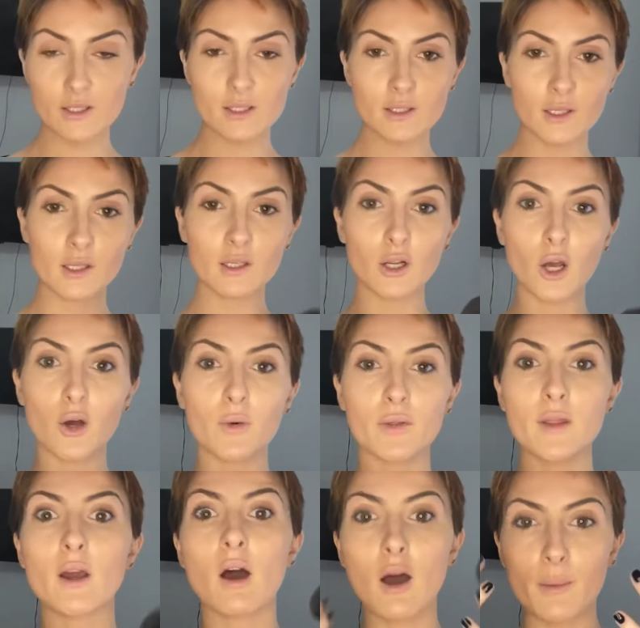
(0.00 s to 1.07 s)
is gonna go in the
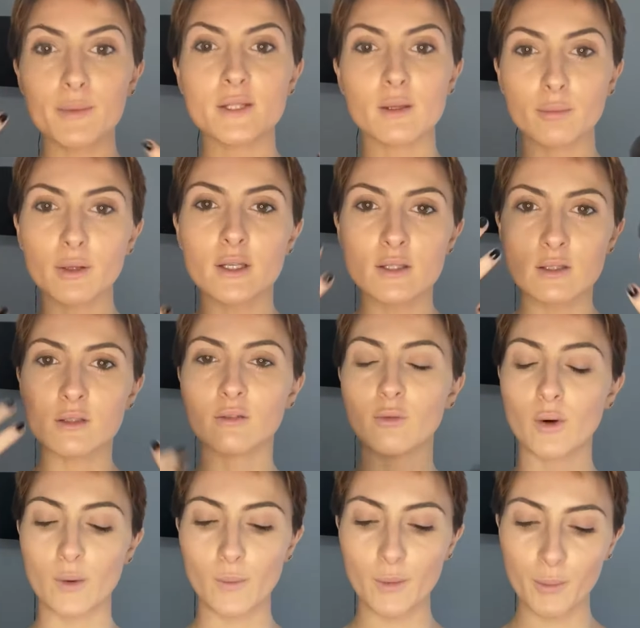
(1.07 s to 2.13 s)
opposite places of
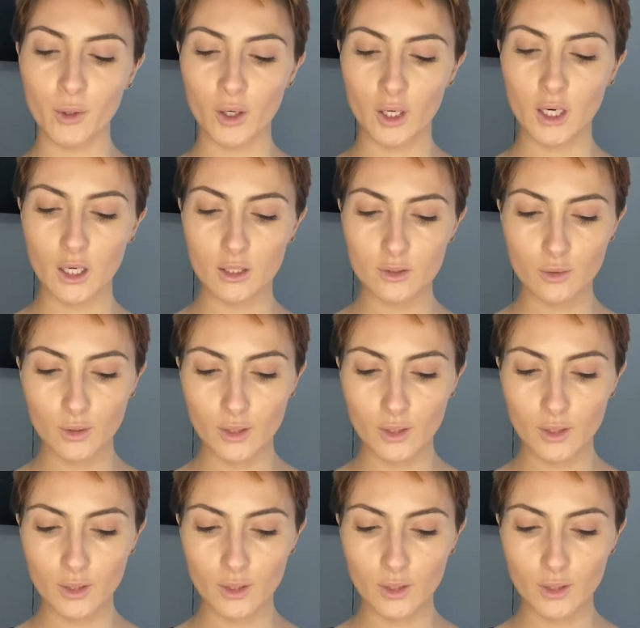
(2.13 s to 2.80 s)
where we put our contour.